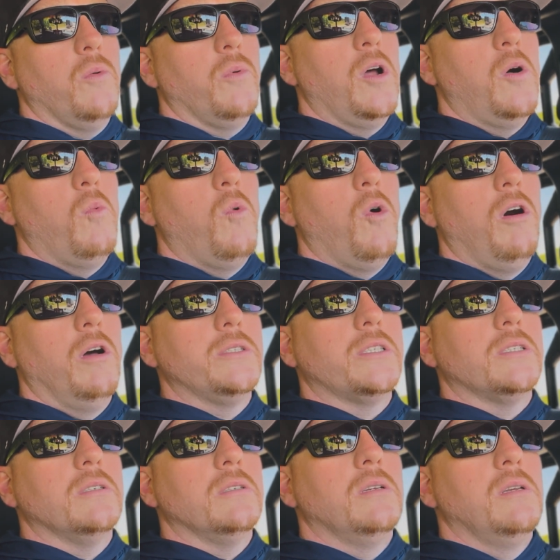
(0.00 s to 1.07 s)
don't
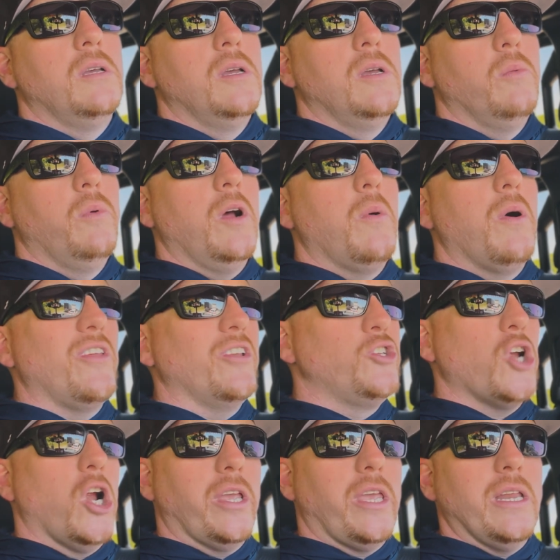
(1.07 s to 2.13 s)
want the
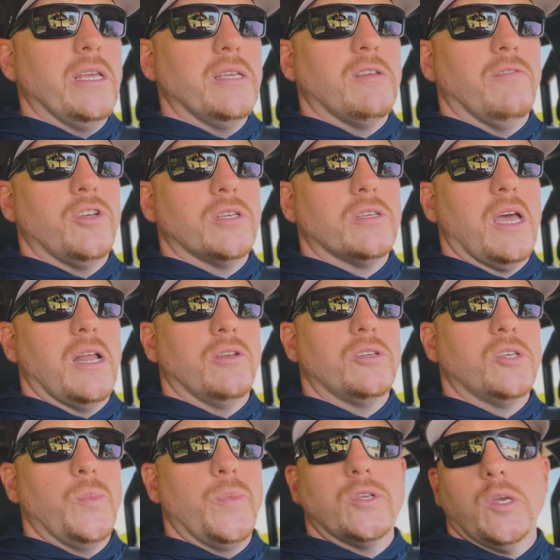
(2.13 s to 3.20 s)
jerkiness of just kind of
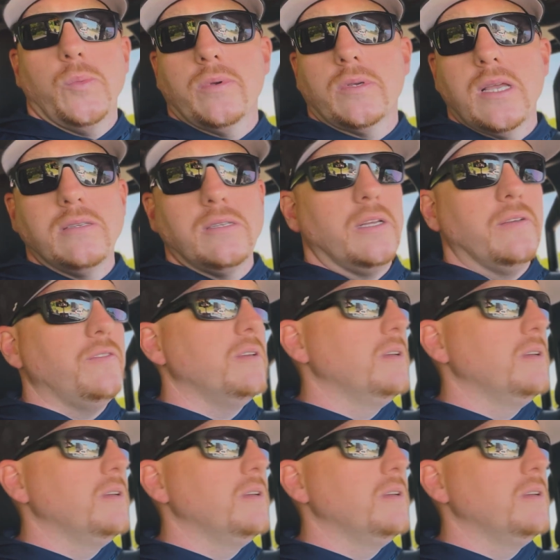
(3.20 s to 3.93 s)
super sensitive,